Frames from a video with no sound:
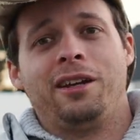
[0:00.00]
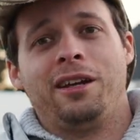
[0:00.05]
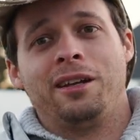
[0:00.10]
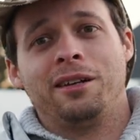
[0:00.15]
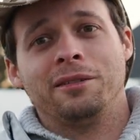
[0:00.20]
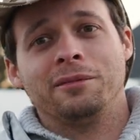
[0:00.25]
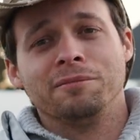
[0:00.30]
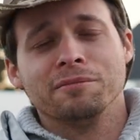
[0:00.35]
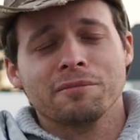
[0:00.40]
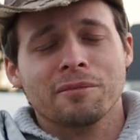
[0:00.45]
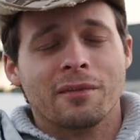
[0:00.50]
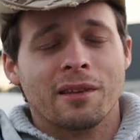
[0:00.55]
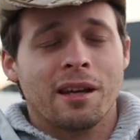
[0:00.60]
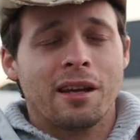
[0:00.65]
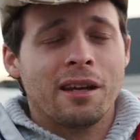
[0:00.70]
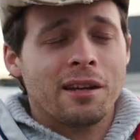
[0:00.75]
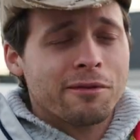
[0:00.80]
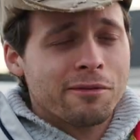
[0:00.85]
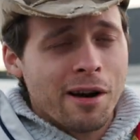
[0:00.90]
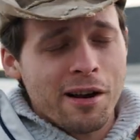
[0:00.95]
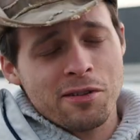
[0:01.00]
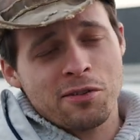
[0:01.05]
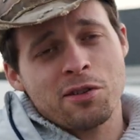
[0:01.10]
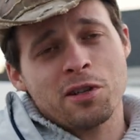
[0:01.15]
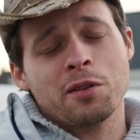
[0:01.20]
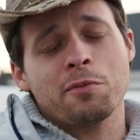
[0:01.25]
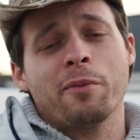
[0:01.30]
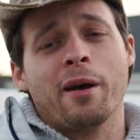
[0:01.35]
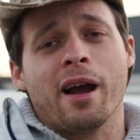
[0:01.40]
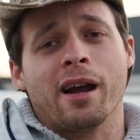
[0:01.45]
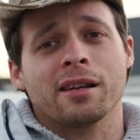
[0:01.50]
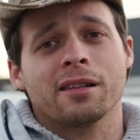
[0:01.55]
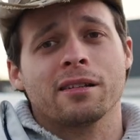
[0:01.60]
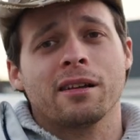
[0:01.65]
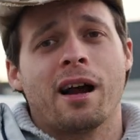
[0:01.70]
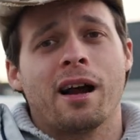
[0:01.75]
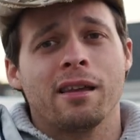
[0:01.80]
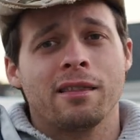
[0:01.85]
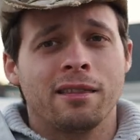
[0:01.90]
And in retrospect, I